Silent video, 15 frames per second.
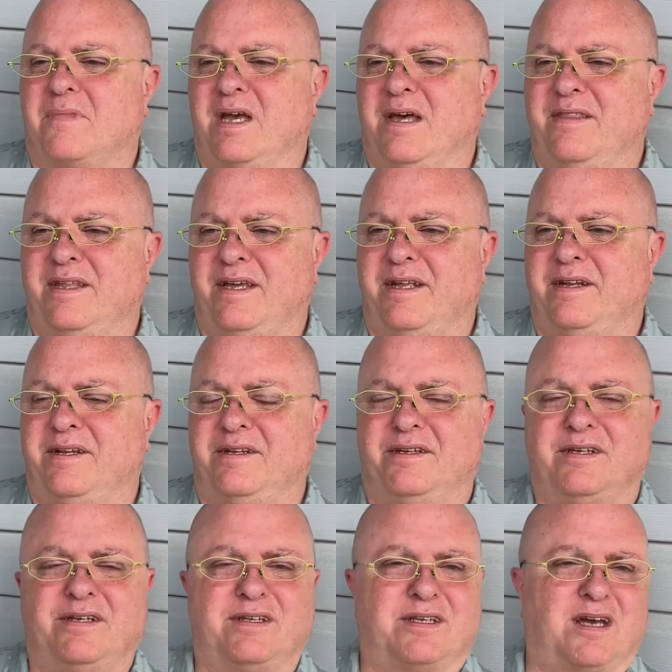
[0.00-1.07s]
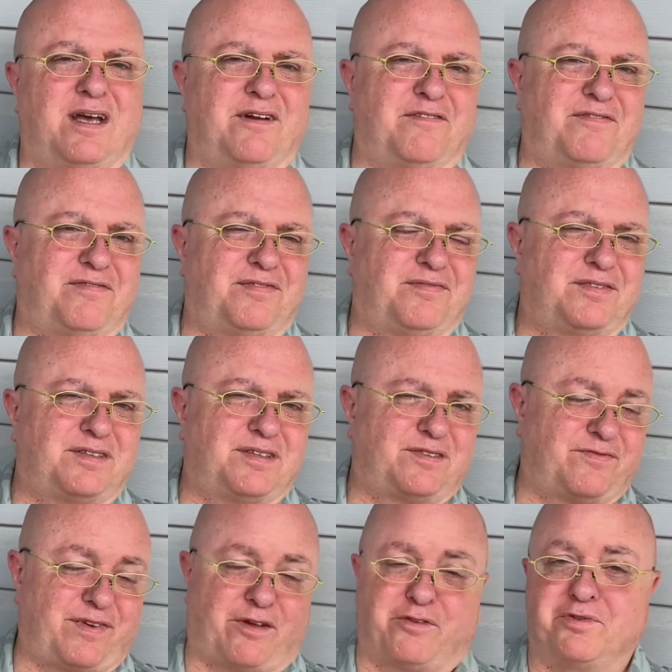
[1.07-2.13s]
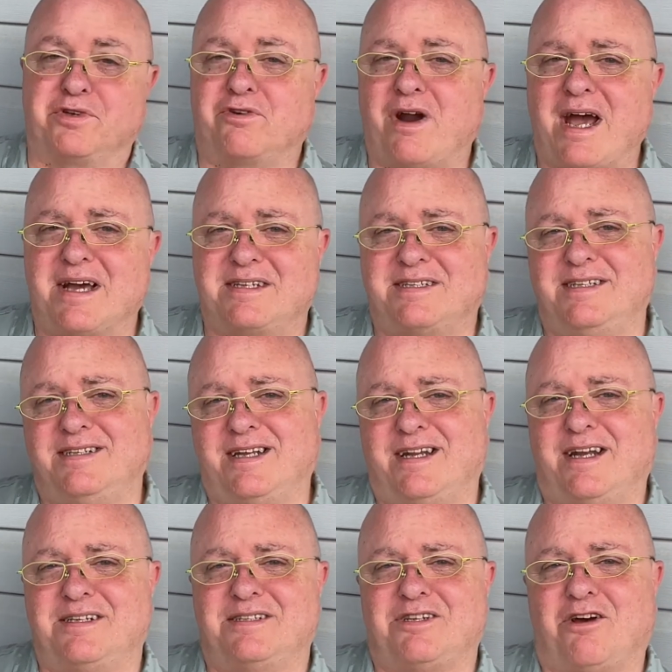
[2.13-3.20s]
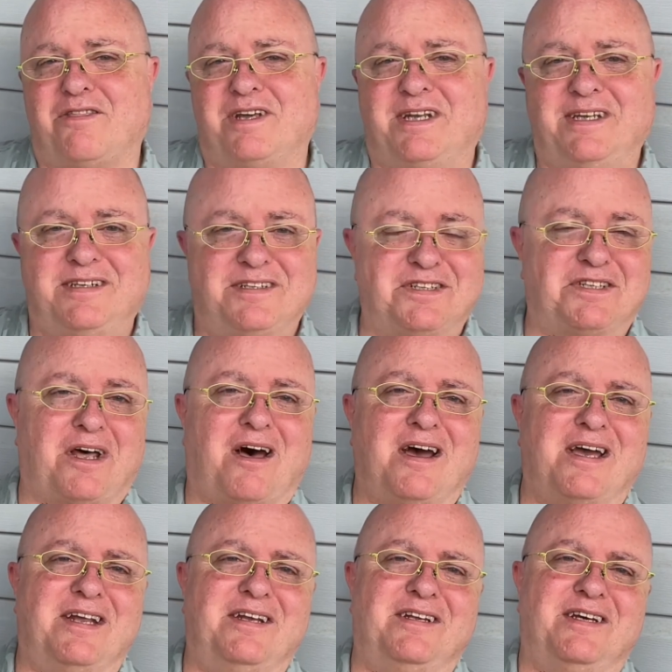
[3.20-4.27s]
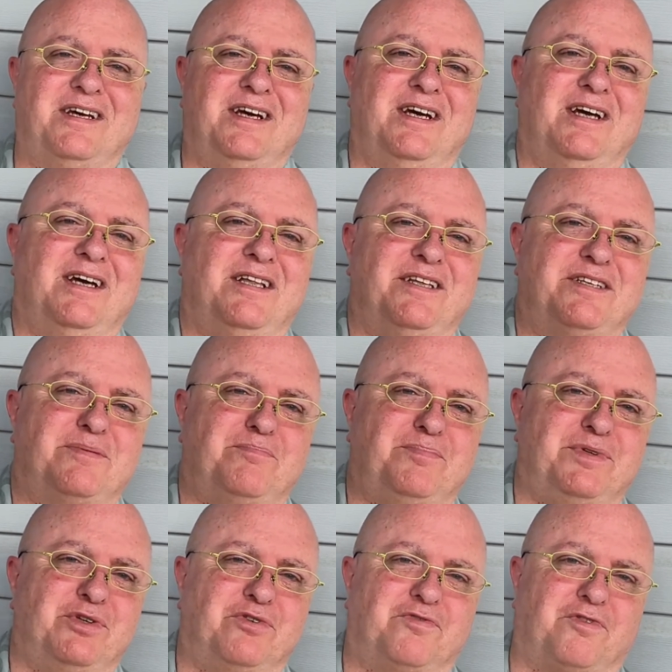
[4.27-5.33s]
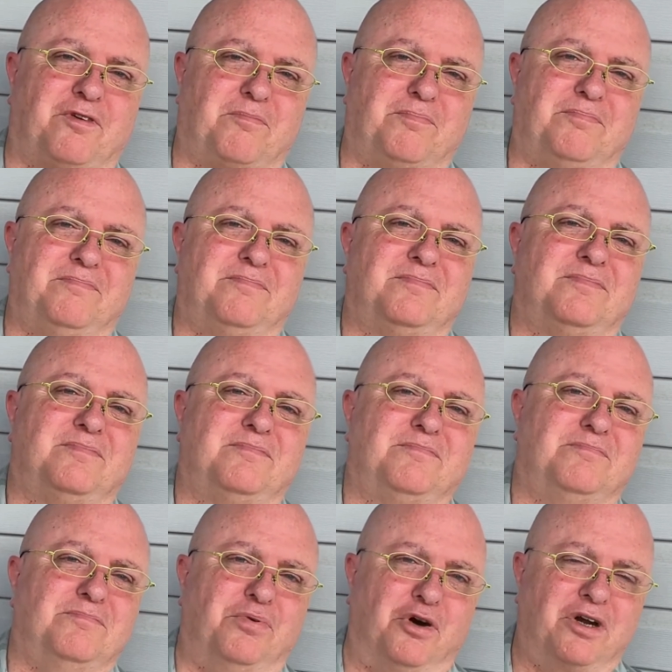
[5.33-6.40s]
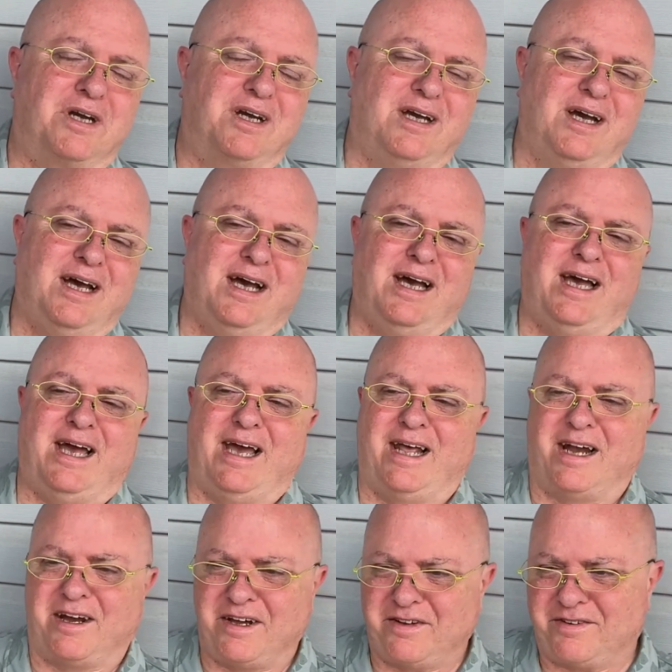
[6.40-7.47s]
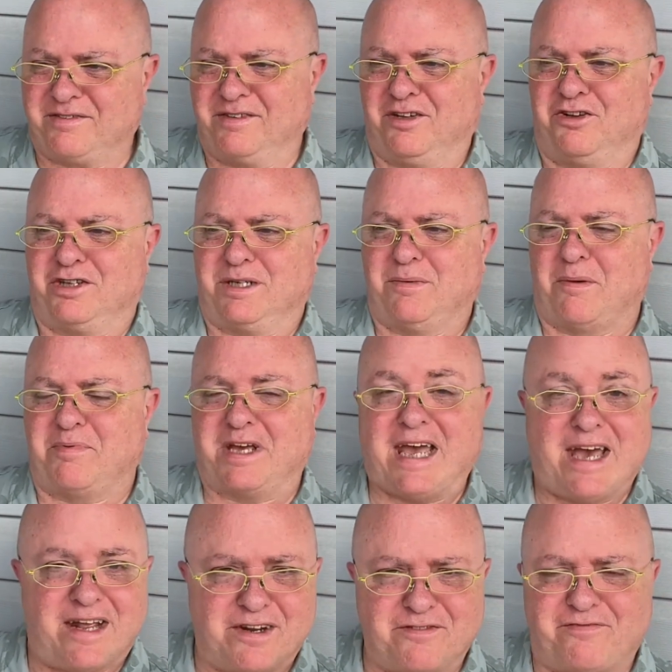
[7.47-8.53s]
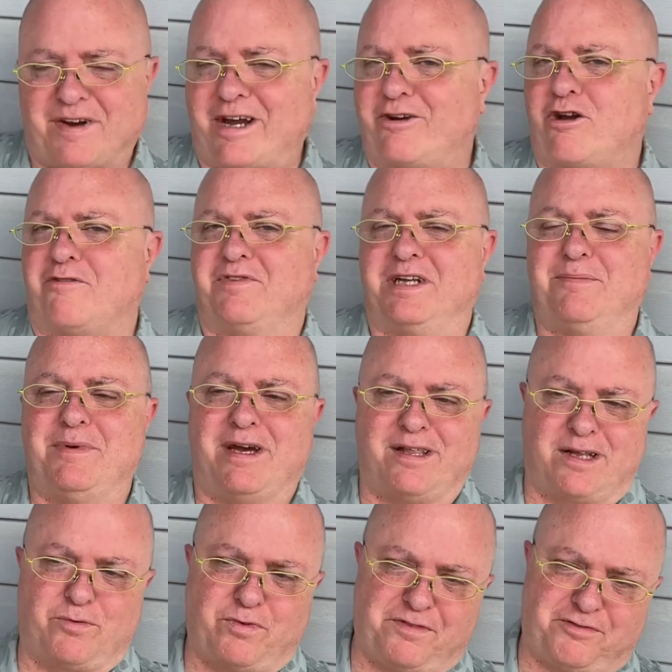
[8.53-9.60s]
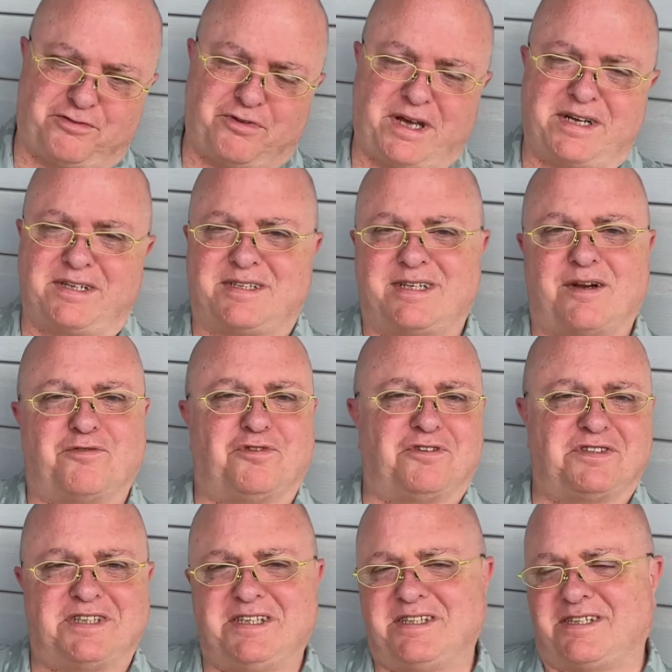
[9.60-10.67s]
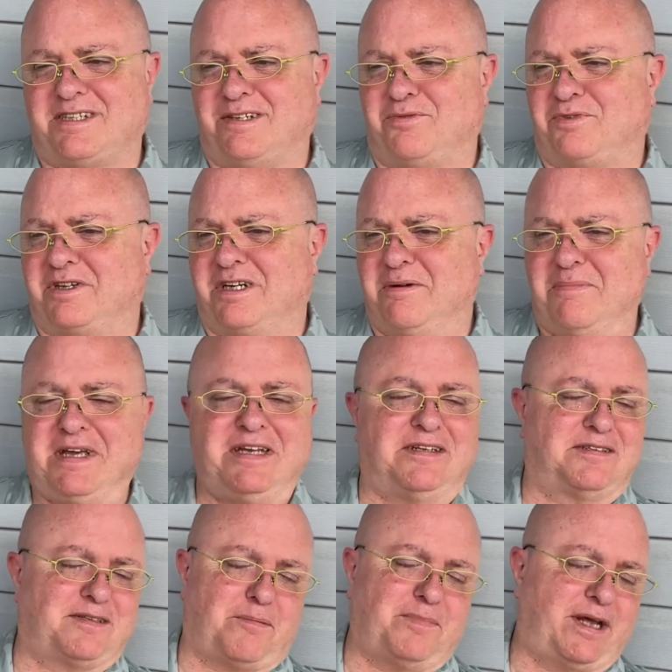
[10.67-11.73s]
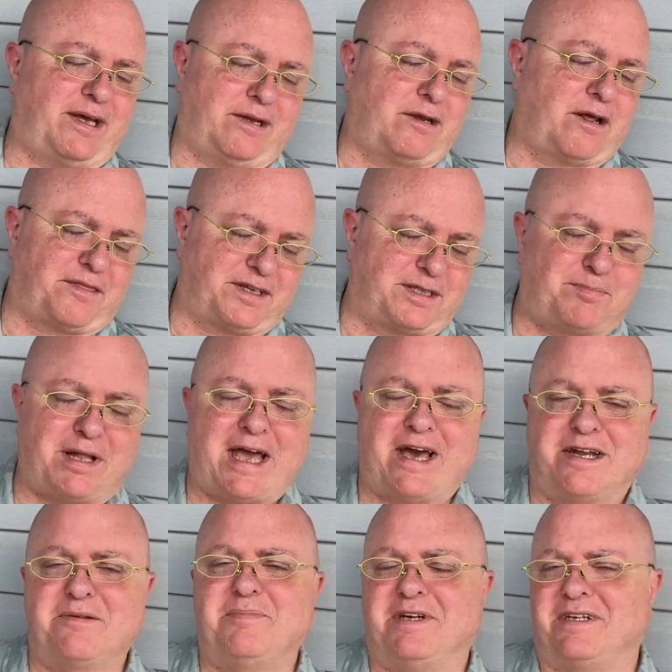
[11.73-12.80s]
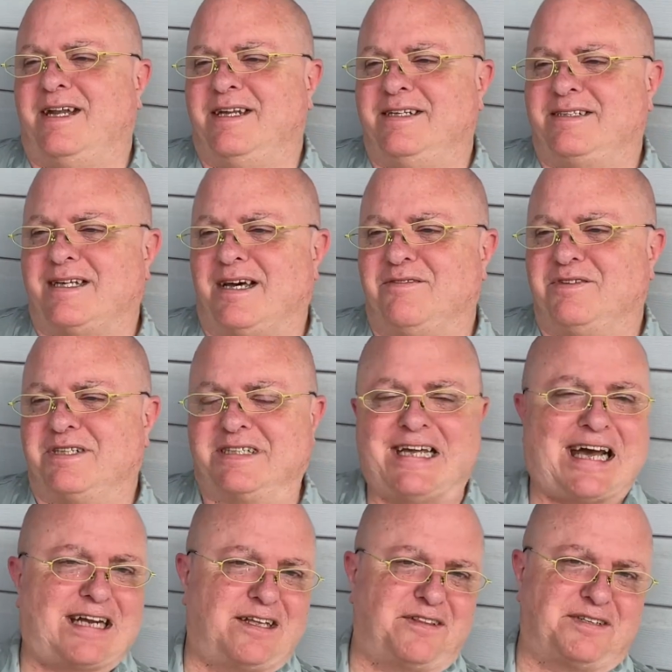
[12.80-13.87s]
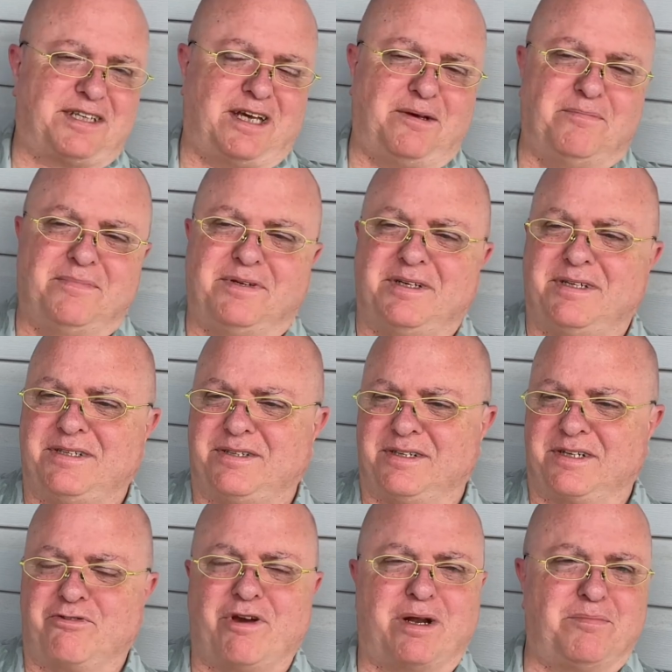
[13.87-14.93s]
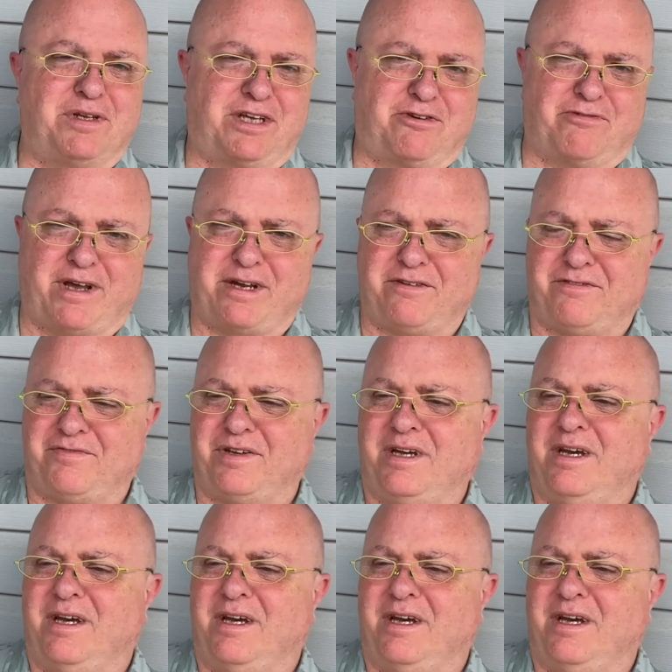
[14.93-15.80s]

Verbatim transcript: And then it kind of fell through the cracks, and then I saw that he designed this beautiful book and I looked him up again and fired off an email, and we've traded several since, and we're going to meet someday. Nothing's planned, but he sounds exactly the same. He's an incredibly creative,